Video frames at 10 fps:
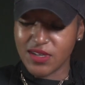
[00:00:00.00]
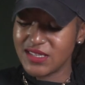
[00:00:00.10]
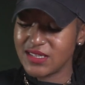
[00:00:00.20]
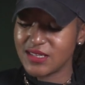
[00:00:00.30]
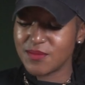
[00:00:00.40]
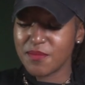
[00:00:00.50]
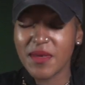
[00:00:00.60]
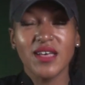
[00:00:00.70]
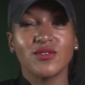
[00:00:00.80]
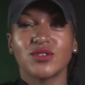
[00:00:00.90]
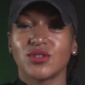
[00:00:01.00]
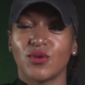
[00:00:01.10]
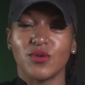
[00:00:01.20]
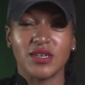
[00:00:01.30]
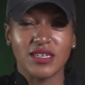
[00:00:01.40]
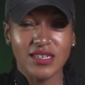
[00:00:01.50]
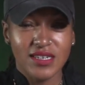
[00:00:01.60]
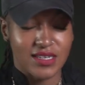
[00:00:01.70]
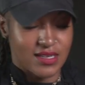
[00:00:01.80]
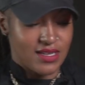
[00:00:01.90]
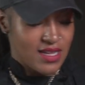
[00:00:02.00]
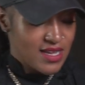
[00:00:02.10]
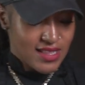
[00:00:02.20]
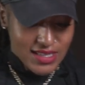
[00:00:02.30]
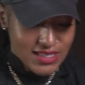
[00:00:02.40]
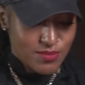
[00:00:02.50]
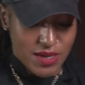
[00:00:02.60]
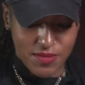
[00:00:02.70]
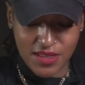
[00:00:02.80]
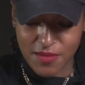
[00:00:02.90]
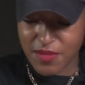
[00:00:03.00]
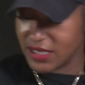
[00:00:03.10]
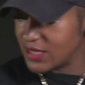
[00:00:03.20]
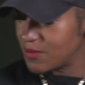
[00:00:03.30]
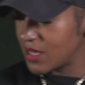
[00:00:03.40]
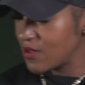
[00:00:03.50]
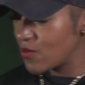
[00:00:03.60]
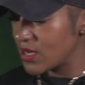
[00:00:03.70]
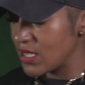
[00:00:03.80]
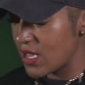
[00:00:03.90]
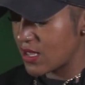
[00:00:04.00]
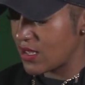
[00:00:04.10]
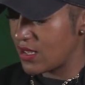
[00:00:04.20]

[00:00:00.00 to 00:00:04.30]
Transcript: It smells so good. This might be the best smelling one yet.